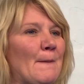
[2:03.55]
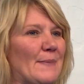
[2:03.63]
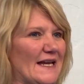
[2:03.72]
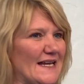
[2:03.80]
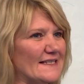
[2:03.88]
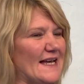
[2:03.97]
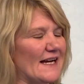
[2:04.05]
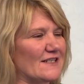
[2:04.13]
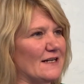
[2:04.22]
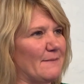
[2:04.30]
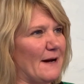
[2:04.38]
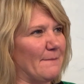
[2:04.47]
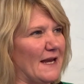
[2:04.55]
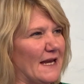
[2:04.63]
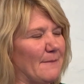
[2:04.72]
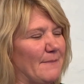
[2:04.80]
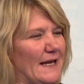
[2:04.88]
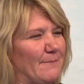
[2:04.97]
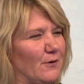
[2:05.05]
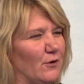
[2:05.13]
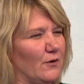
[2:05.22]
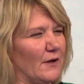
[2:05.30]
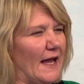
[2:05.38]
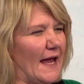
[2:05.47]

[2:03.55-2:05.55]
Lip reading: But it is actually about making people,